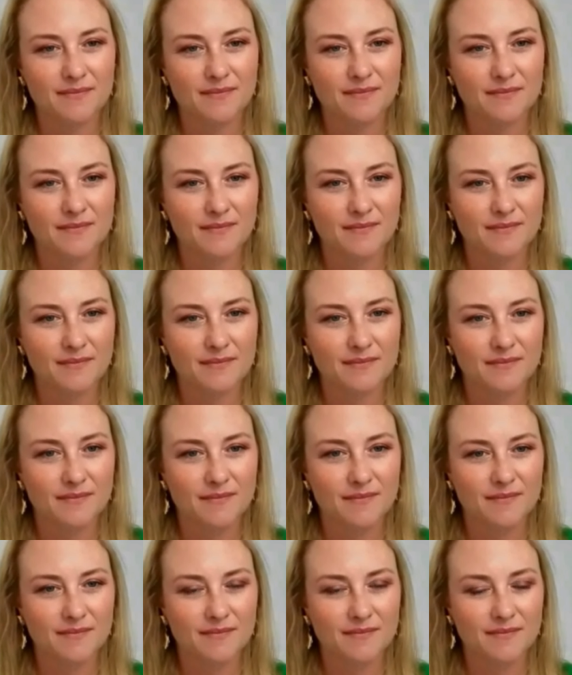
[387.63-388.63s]

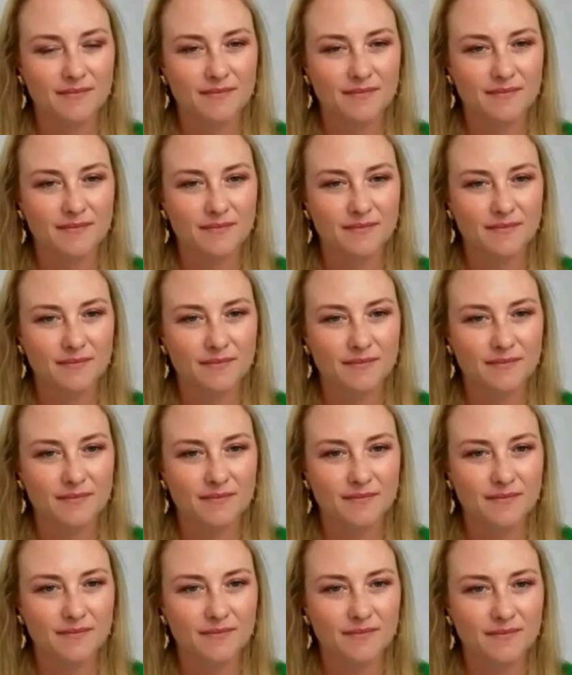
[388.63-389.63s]

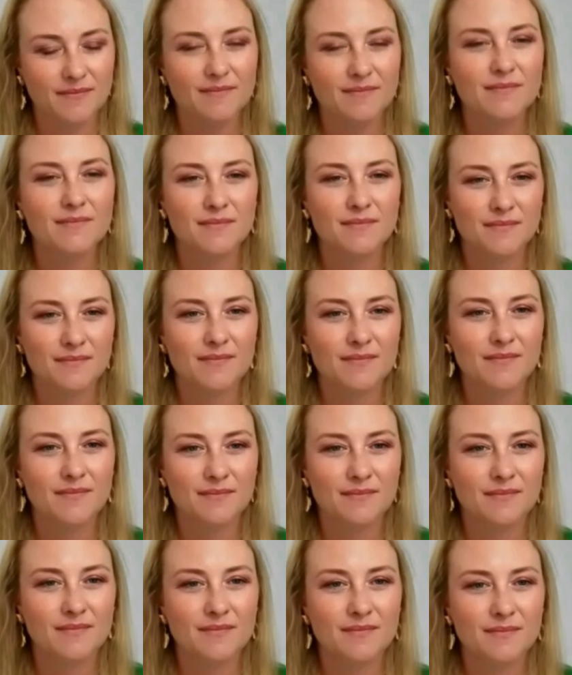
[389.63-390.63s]

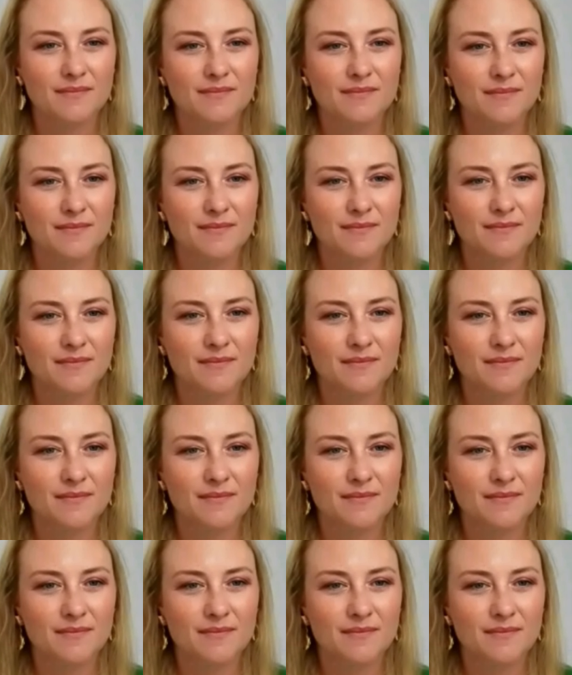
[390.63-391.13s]
[no speech]